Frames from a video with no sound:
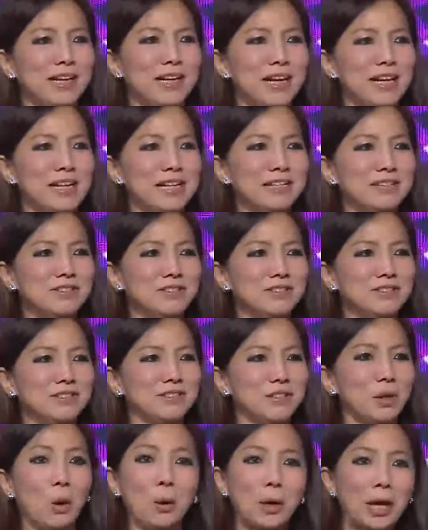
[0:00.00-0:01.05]
And
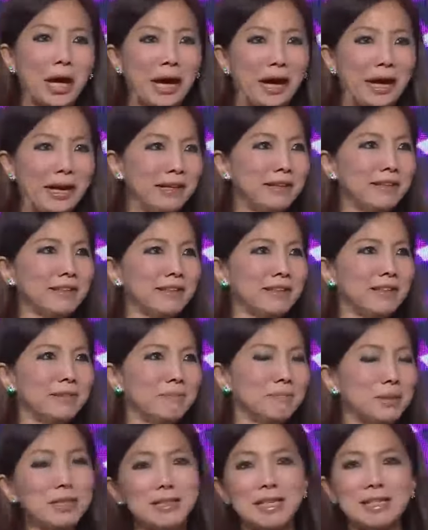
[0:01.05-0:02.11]
okay,
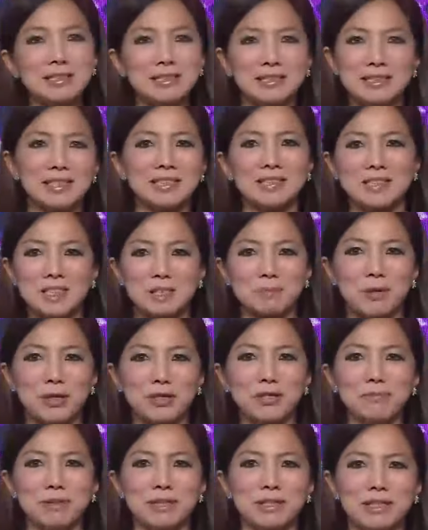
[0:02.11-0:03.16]
but let's, let's
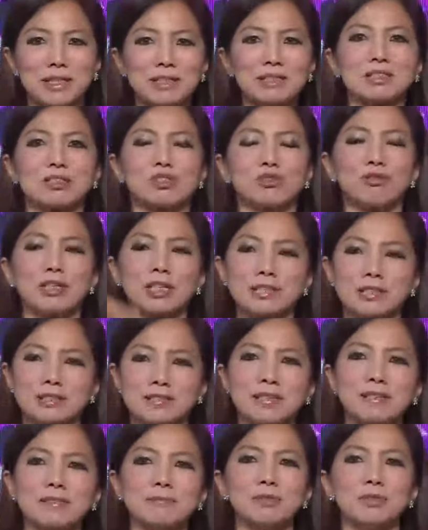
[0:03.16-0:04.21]
experiment. Let's try
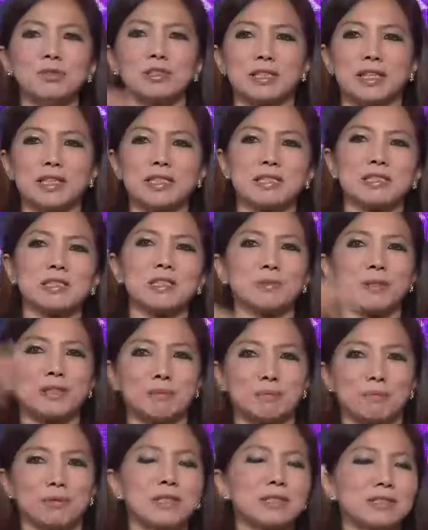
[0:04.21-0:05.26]
some use cases where
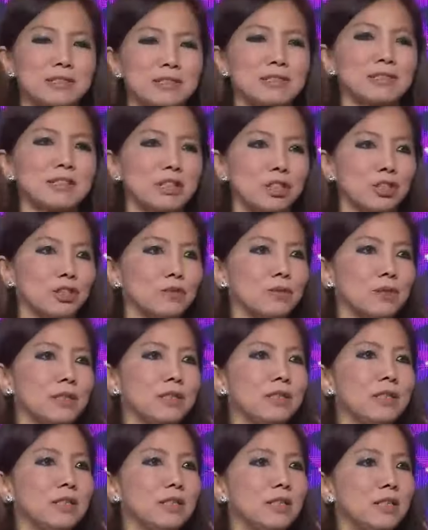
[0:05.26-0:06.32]
the prices are
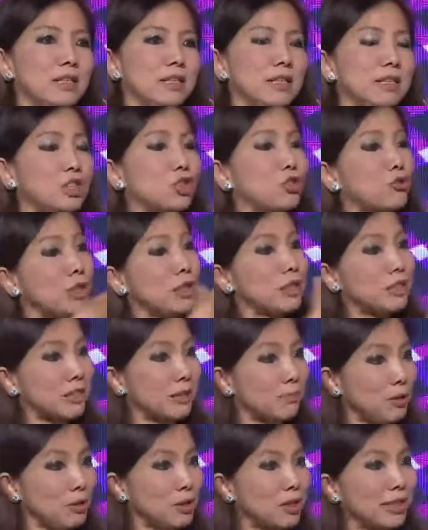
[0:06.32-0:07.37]
lower. Let's try
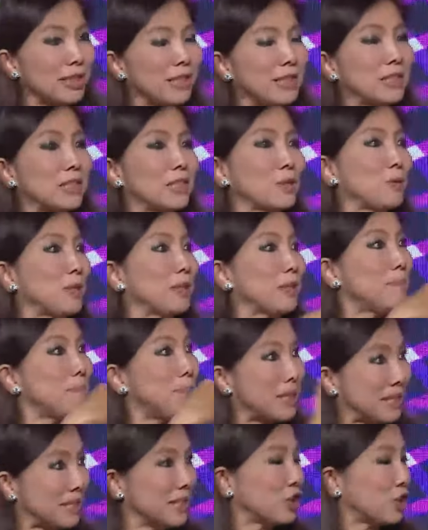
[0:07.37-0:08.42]
some use cases where the
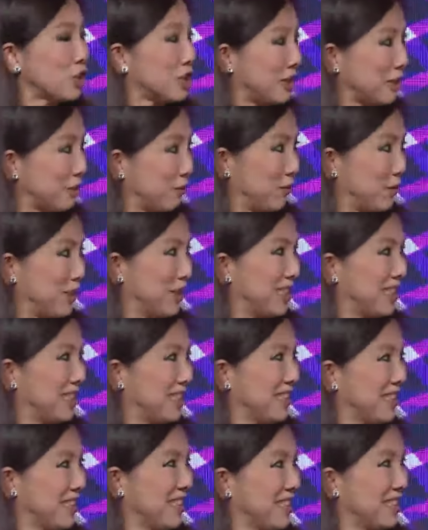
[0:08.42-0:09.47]
message is
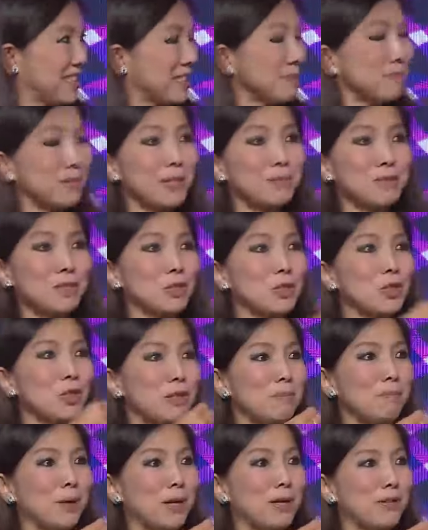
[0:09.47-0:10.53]
different. Sometimes it's
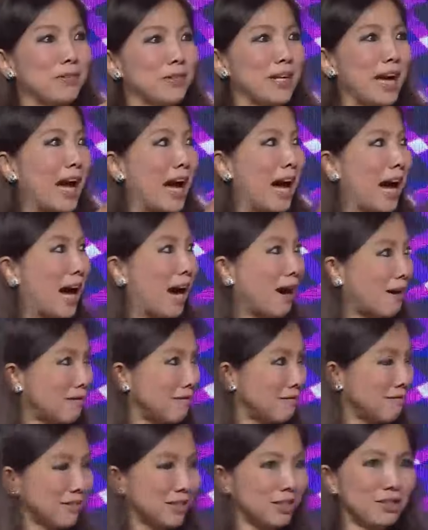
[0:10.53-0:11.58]
all about the
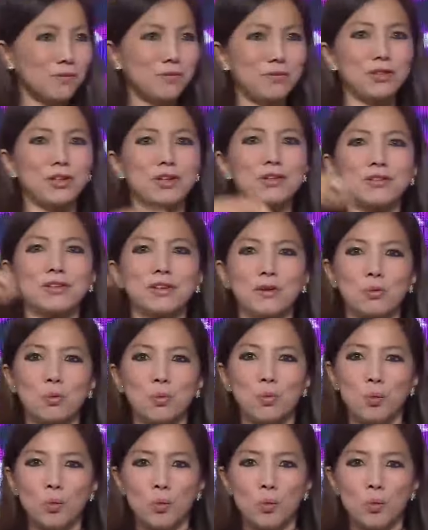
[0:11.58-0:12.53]
how, not the,